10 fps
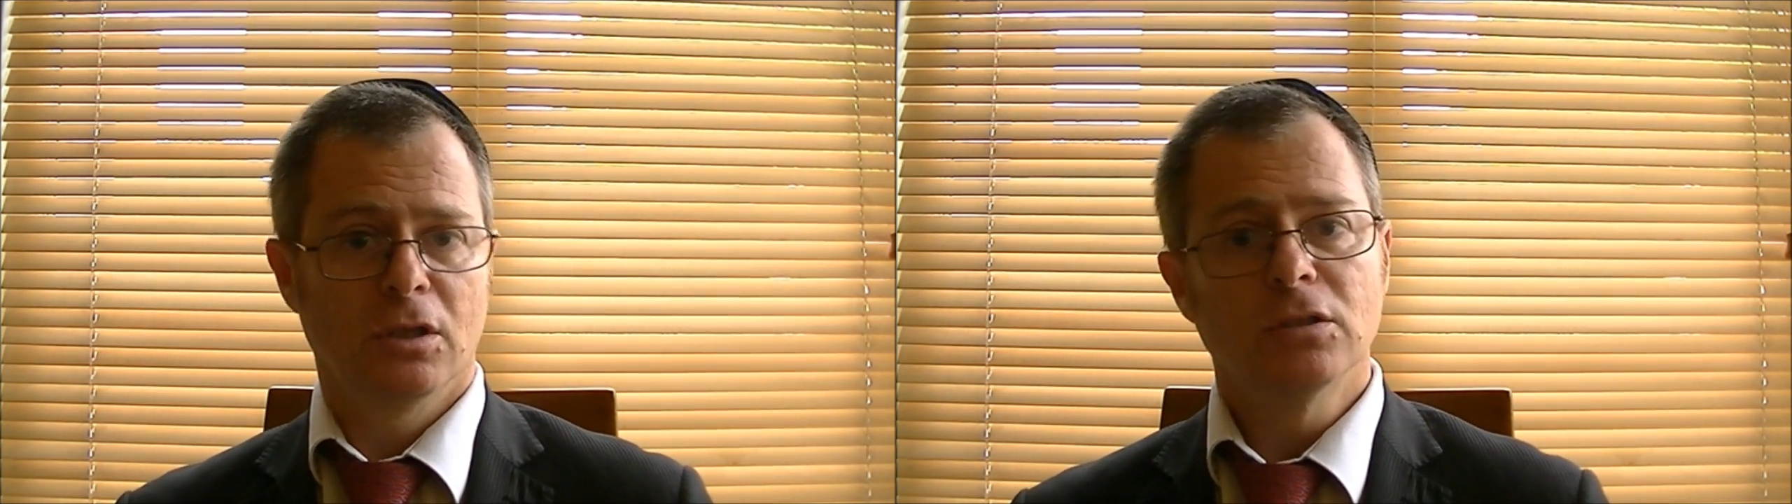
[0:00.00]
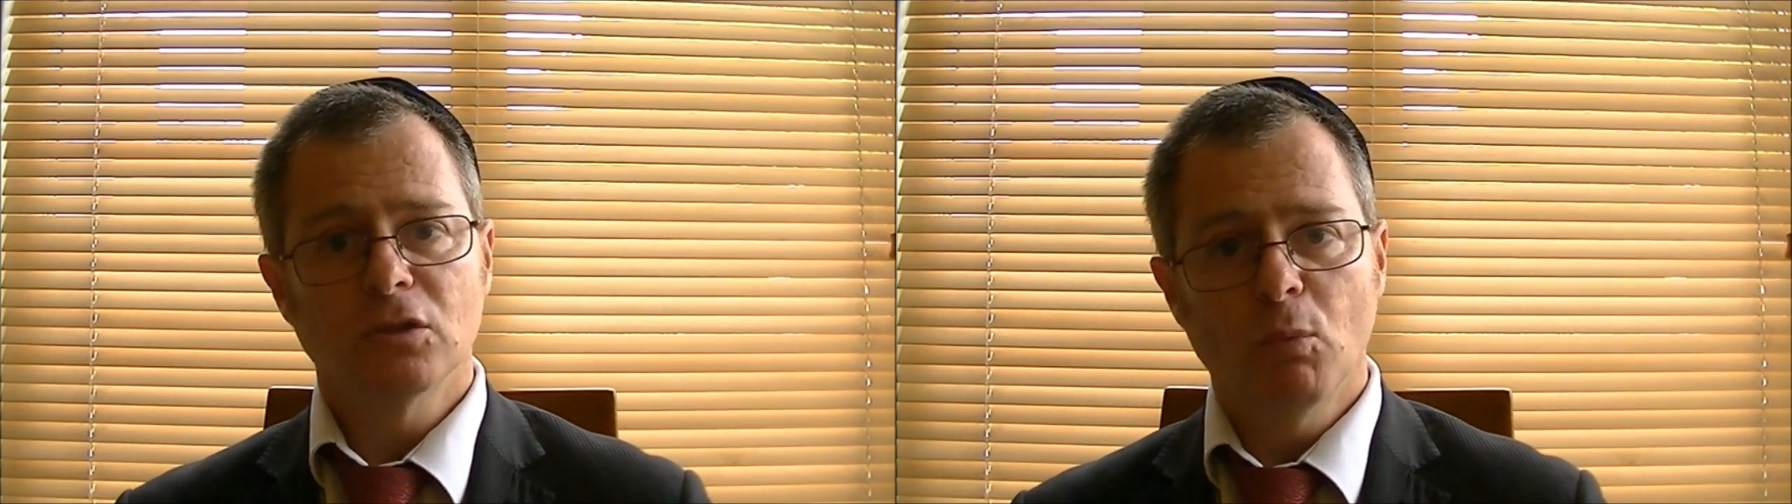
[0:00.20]

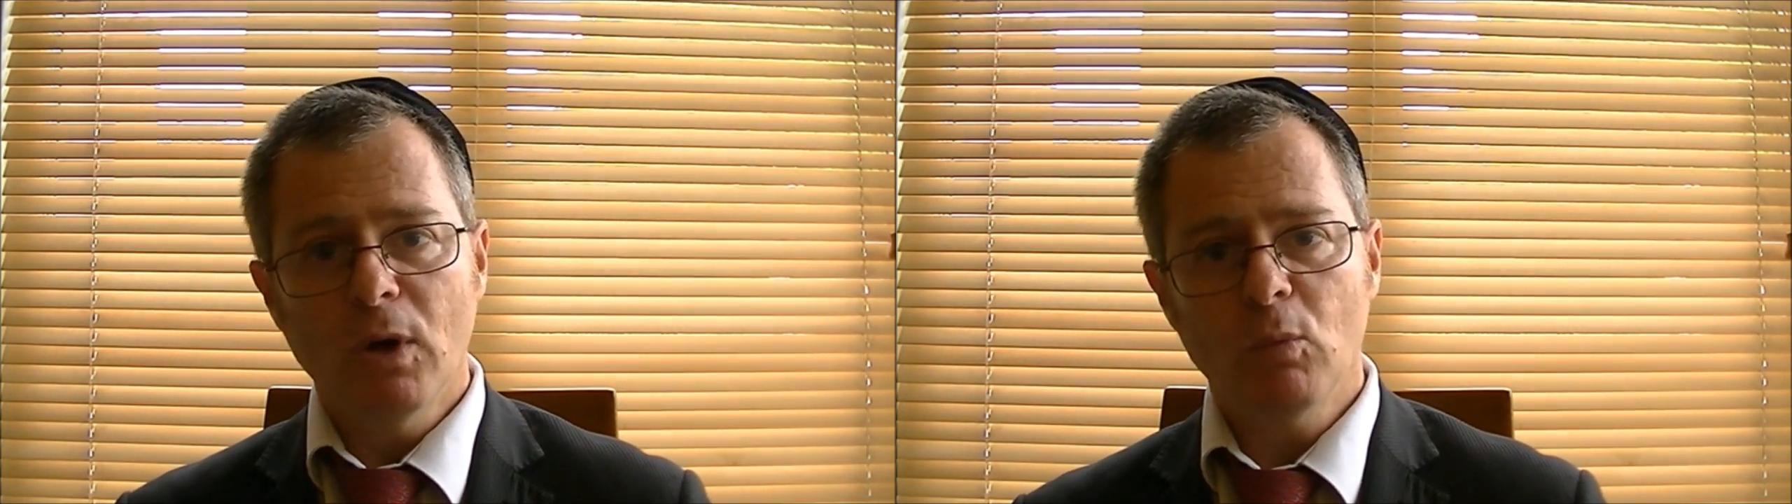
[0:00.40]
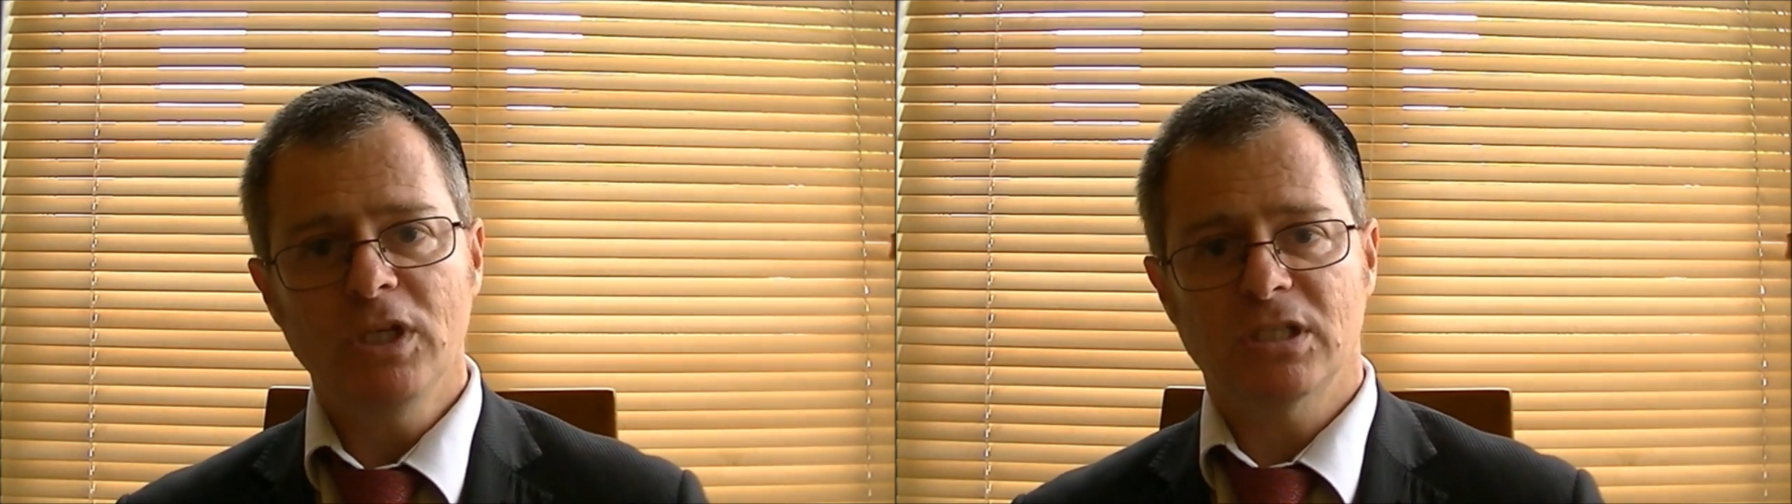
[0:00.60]
So
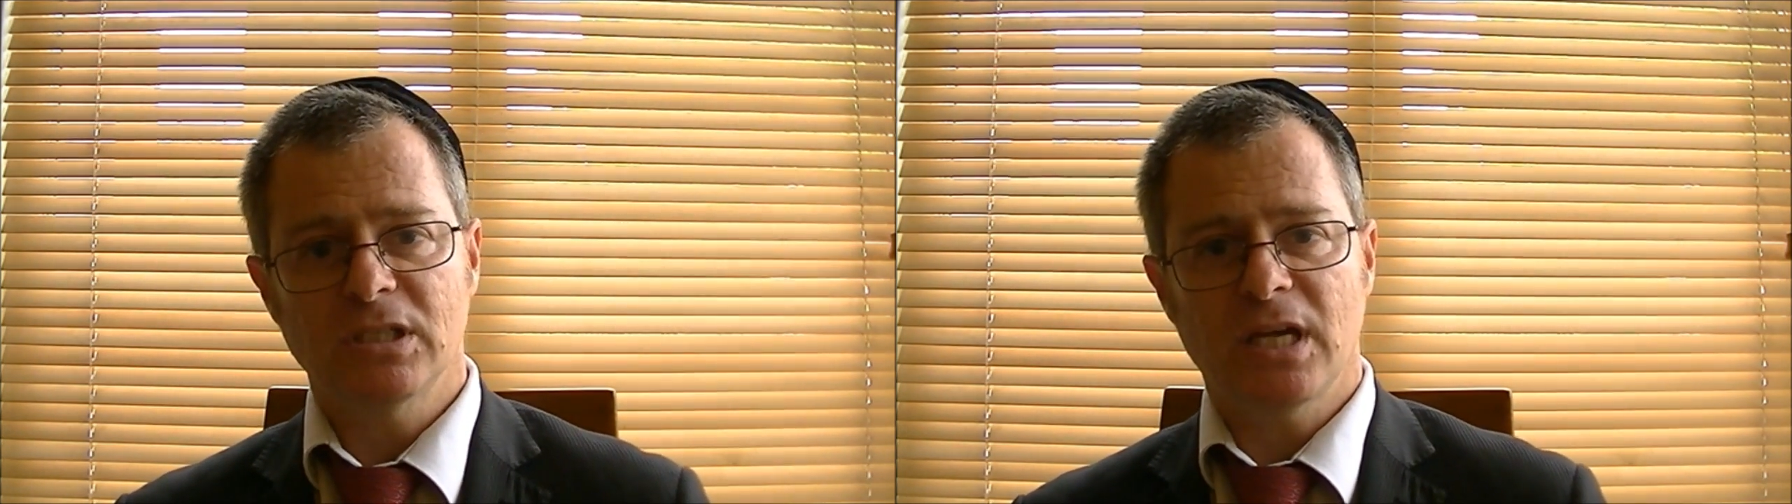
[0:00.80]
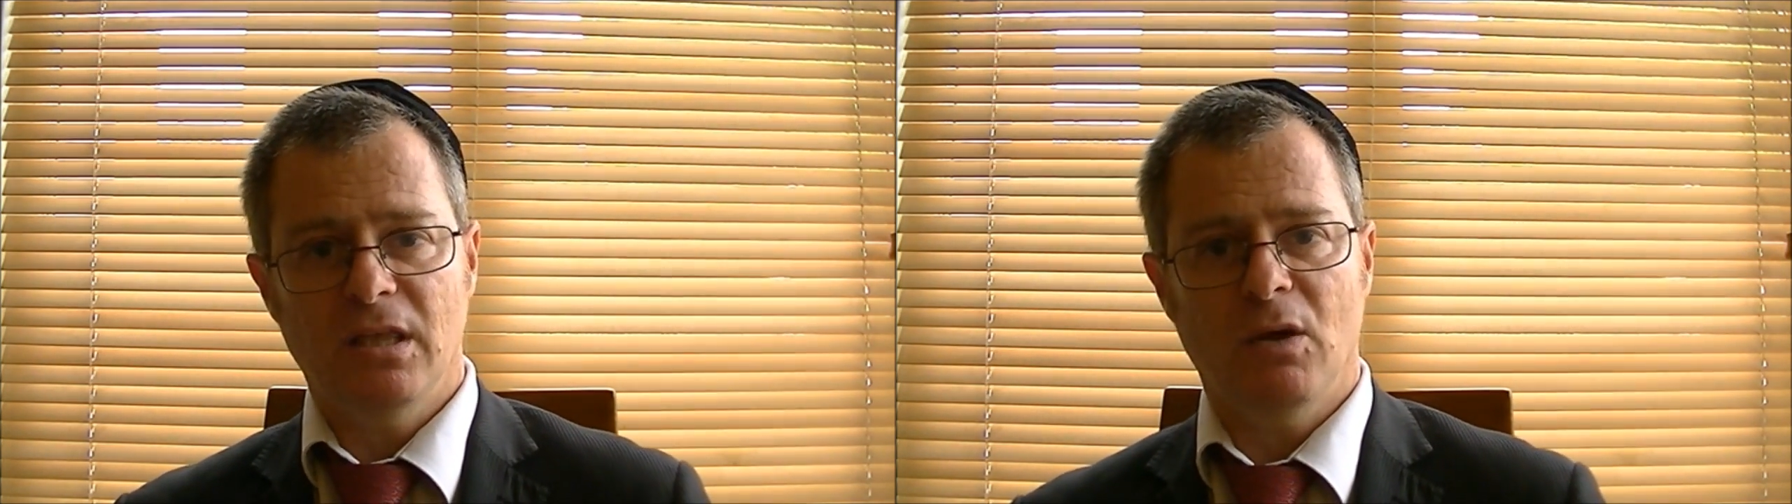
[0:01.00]
when we
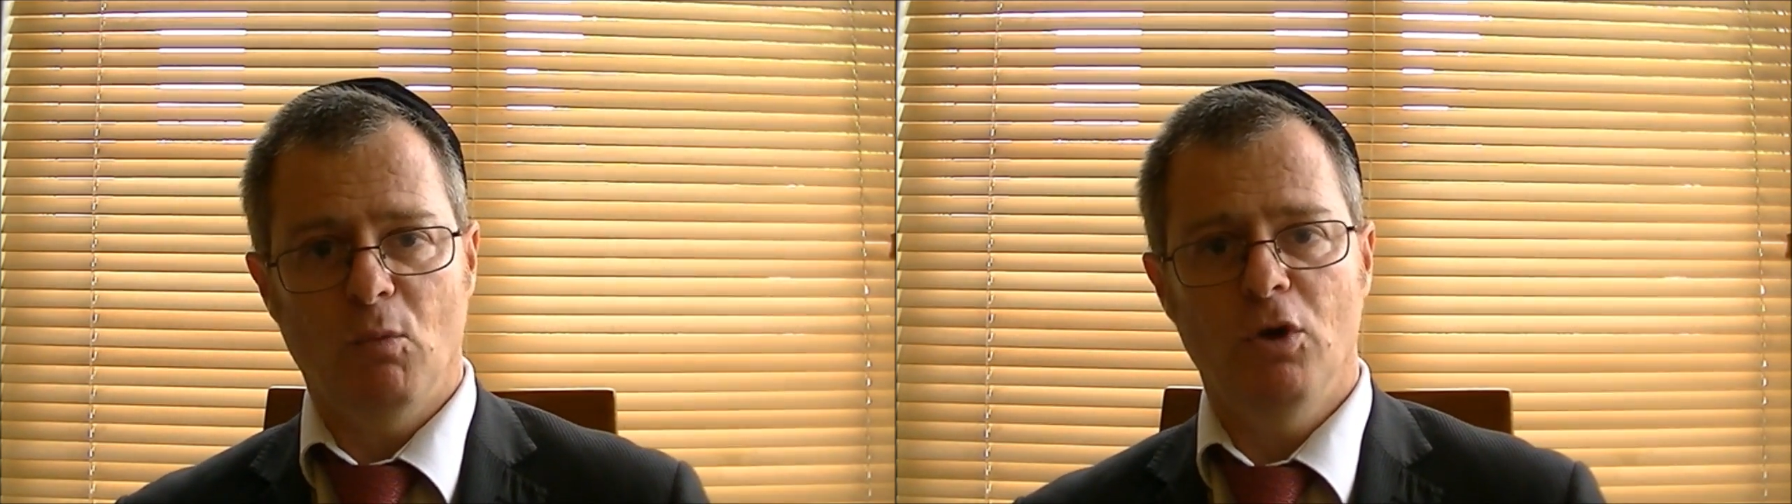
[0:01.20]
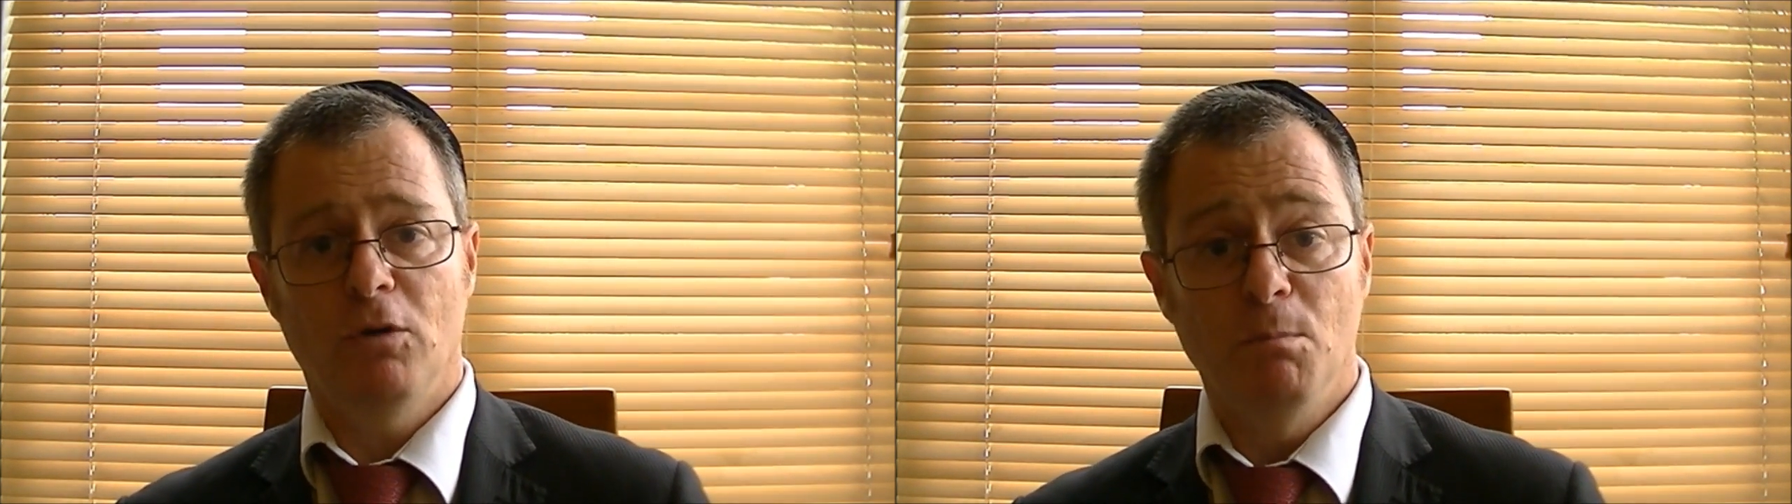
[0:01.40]
say that word